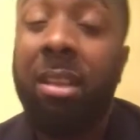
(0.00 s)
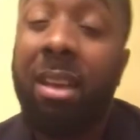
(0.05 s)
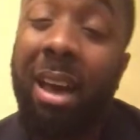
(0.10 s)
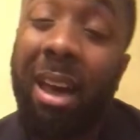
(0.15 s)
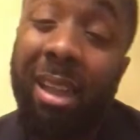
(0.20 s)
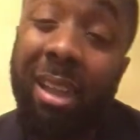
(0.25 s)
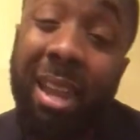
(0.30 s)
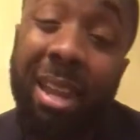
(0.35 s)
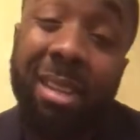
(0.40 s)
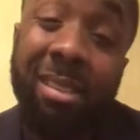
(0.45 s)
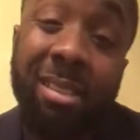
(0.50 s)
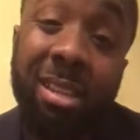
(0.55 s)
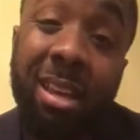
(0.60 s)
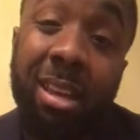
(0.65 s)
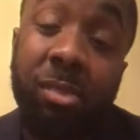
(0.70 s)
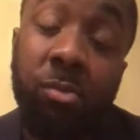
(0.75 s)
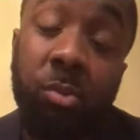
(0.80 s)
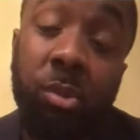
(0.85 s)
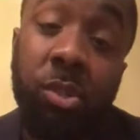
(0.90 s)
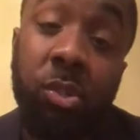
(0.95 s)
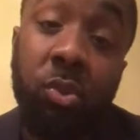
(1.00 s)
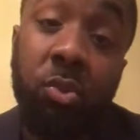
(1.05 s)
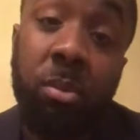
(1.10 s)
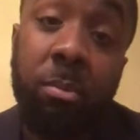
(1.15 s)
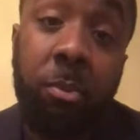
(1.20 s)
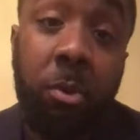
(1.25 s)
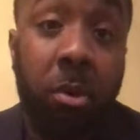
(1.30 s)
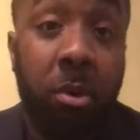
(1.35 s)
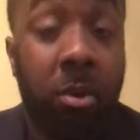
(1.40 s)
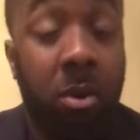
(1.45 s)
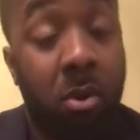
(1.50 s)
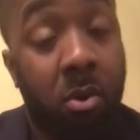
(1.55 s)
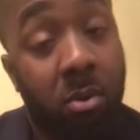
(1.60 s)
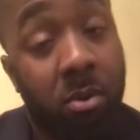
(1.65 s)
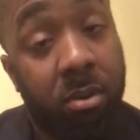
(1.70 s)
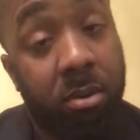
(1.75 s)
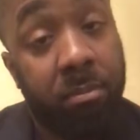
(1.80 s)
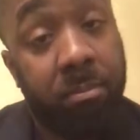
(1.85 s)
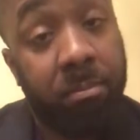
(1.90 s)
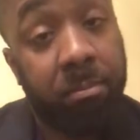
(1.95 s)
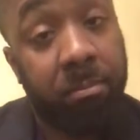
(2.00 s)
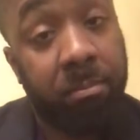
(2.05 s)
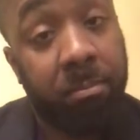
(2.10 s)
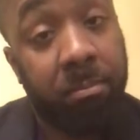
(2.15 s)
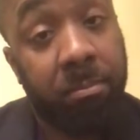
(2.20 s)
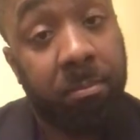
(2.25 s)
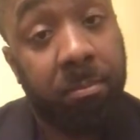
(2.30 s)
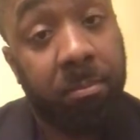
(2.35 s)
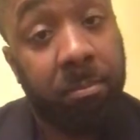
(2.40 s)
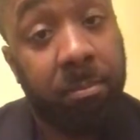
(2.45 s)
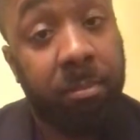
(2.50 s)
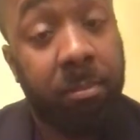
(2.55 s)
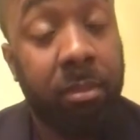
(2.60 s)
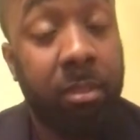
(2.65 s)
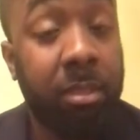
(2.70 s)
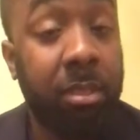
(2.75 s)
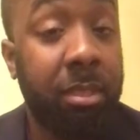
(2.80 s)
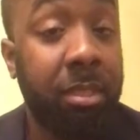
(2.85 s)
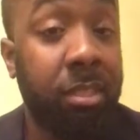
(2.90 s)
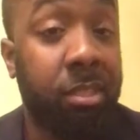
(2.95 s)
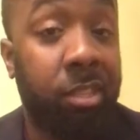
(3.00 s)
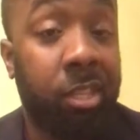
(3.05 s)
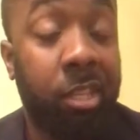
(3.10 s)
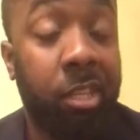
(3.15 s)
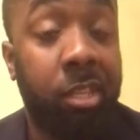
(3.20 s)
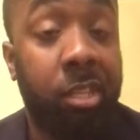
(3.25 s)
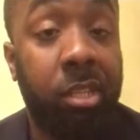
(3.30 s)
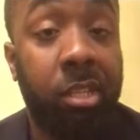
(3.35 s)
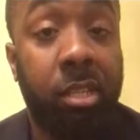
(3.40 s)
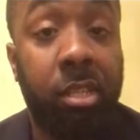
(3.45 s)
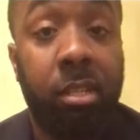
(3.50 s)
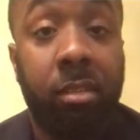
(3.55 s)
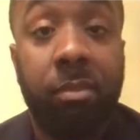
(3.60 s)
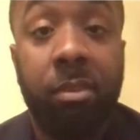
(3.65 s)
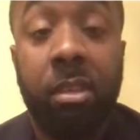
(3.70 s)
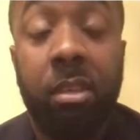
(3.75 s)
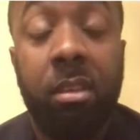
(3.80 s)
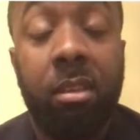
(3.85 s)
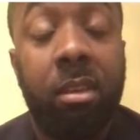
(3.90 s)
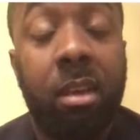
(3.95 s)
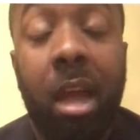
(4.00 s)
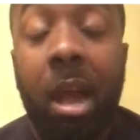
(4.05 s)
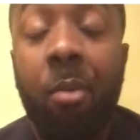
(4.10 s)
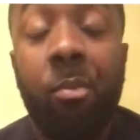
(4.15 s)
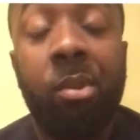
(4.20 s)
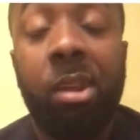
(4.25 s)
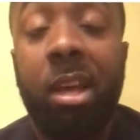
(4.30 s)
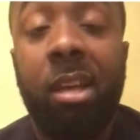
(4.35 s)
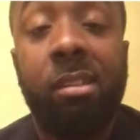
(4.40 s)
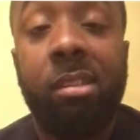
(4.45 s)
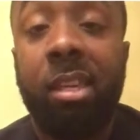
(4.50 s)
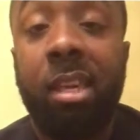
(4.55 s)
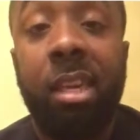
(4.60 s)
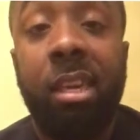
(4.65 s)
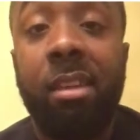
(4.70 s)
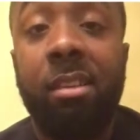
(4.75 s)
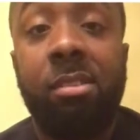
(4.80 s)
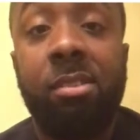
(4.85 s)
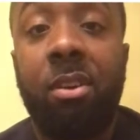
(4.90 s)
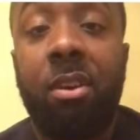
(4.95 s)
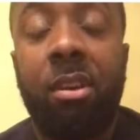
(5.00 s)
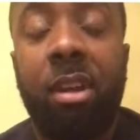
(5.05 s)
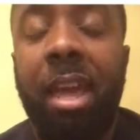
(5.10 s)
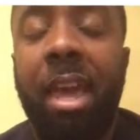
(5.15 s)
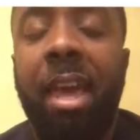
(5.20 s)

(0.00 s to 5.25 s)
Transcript: A lot of times we're doing more harm than good. I realize kids aren't